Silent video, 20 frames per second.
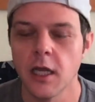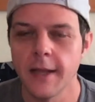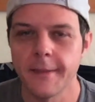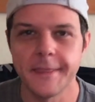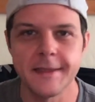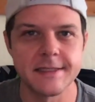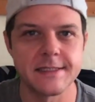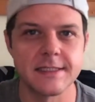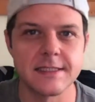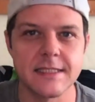
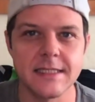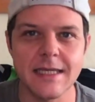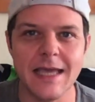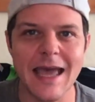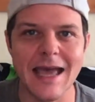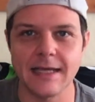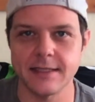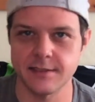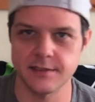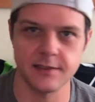This is the
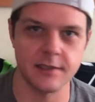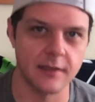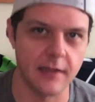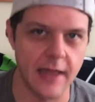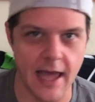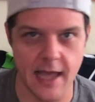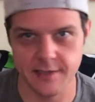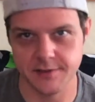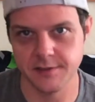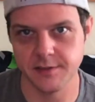
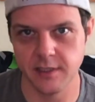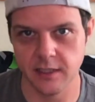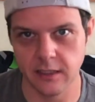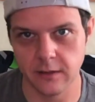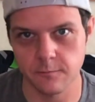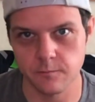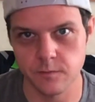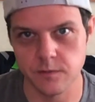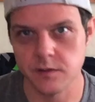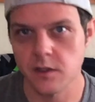S-class
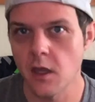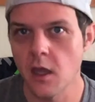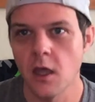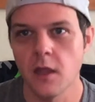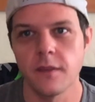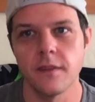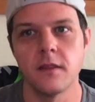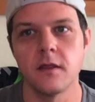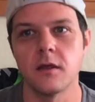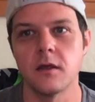teams,
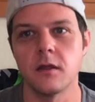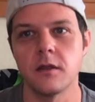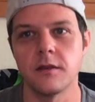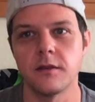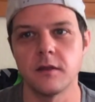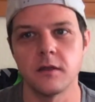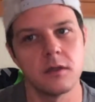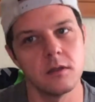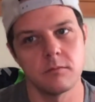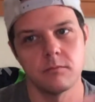the
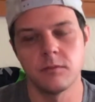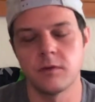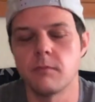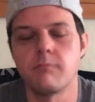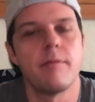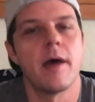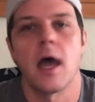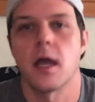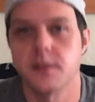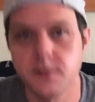
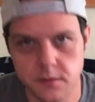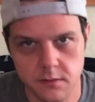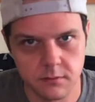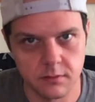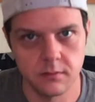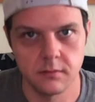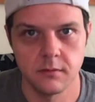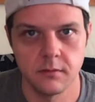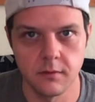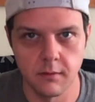best
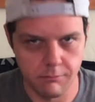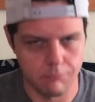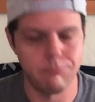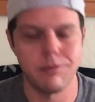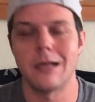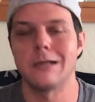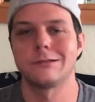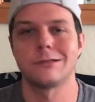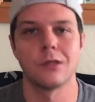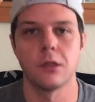
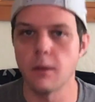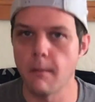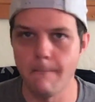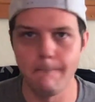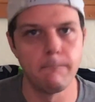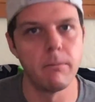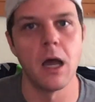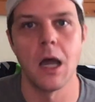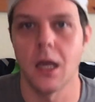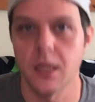of the
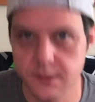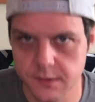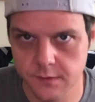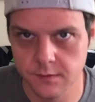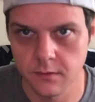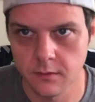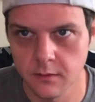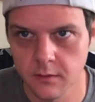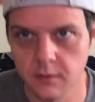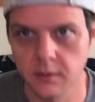
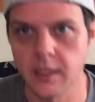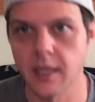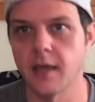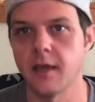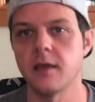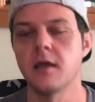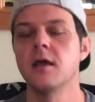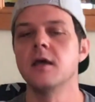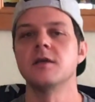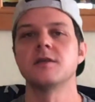best. Okay,
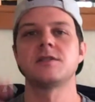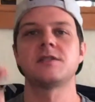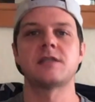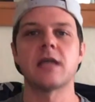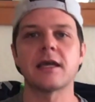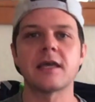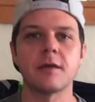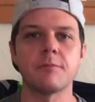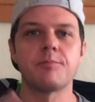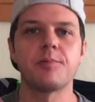
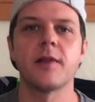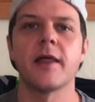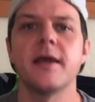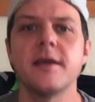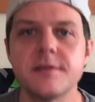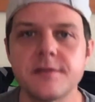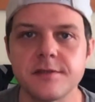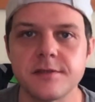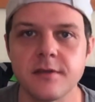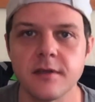second
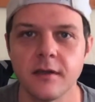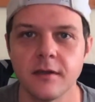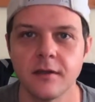place,